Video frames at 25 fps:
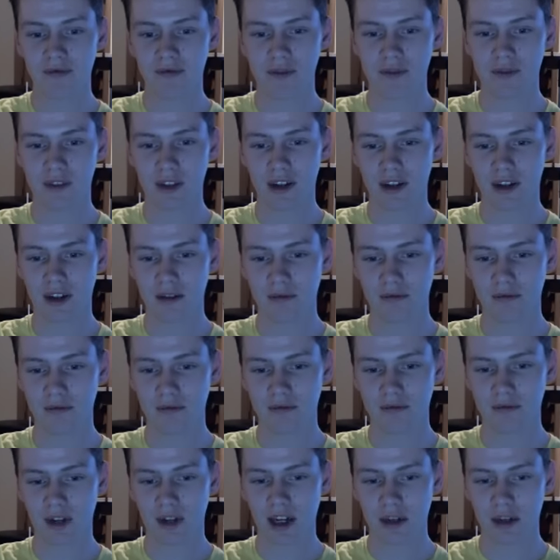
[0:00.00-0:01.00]
Um,
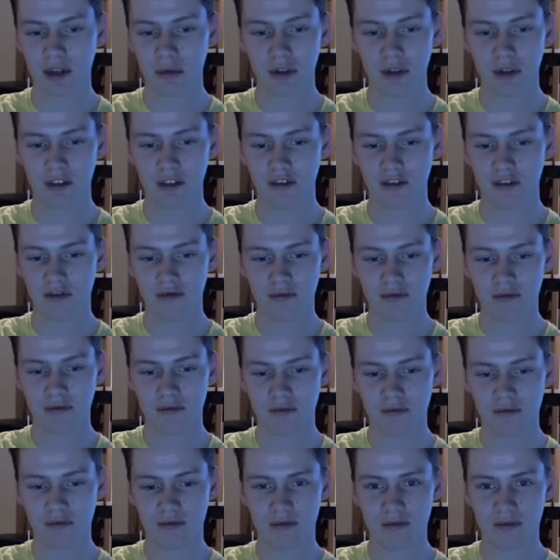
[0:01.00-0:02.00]
I wouldn't have.
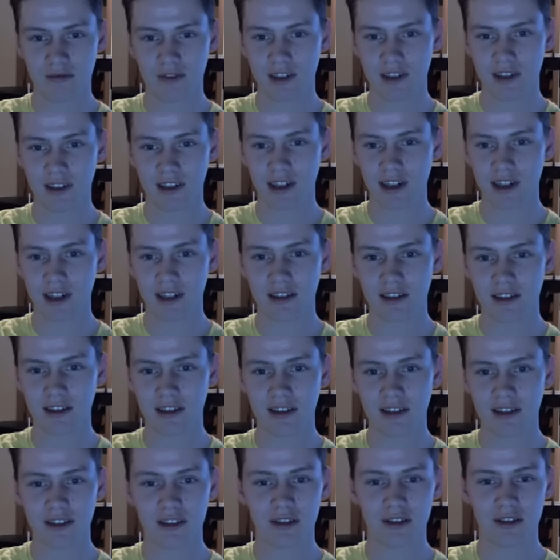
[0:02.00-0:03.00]
I, I,
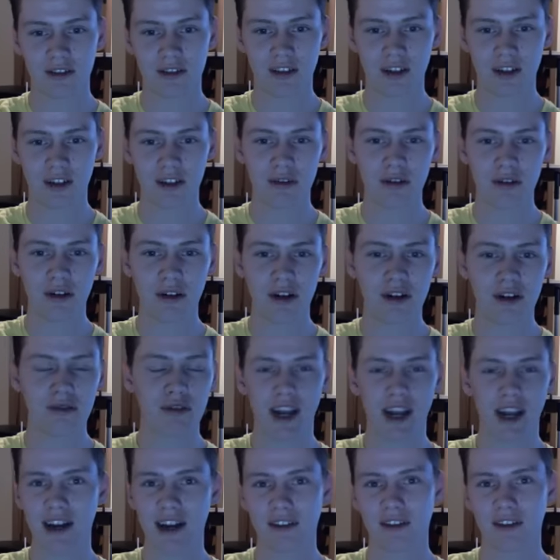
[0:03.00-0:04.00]
I just I don't know how to
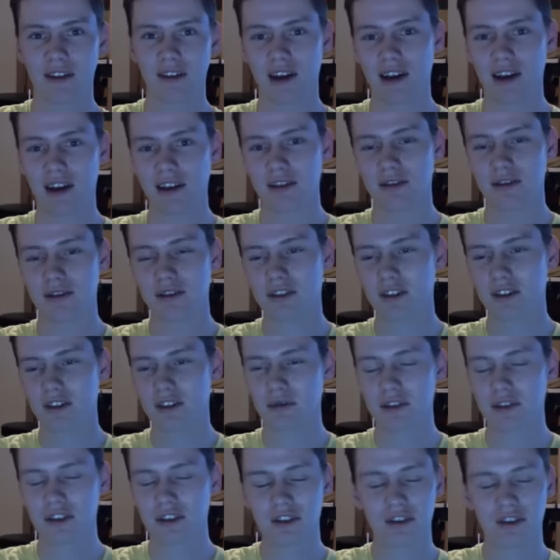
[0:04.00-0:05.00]
react to that. That's just,
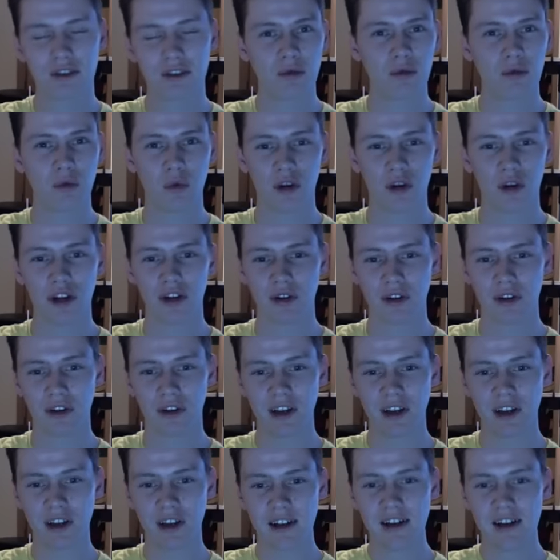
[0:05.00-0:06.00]
that was just so weird.
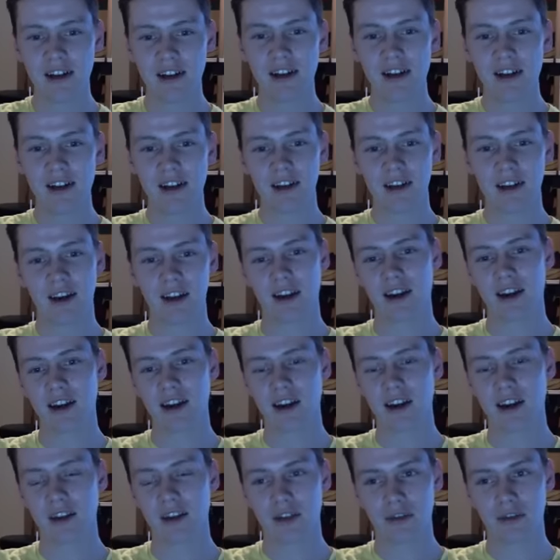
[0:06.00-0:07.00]
Like
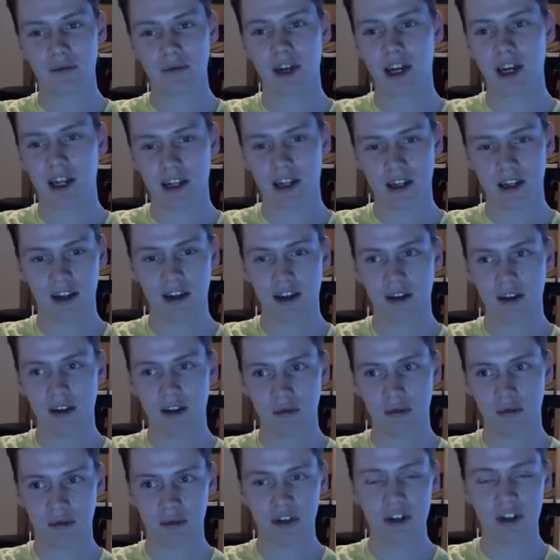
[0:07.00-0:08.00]
I th I
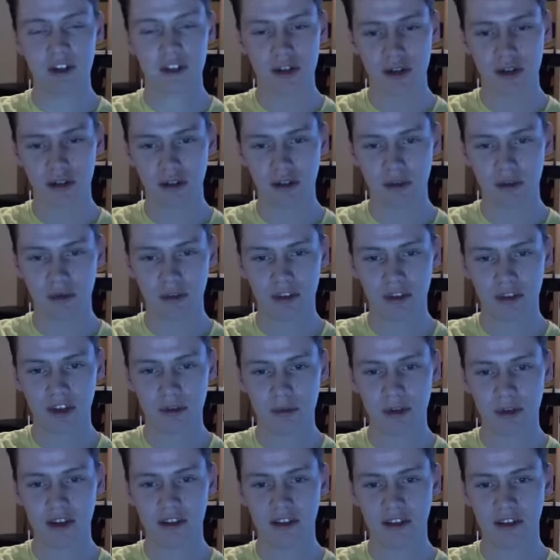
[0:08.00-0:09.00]
was pretty sure it was gonna
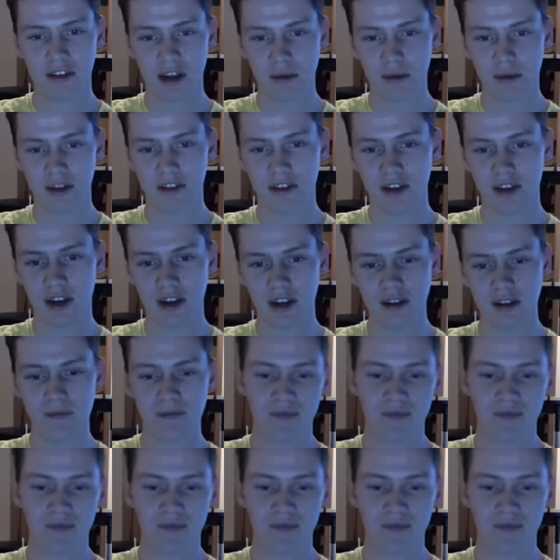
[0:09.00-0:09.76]
be Sami Zayn,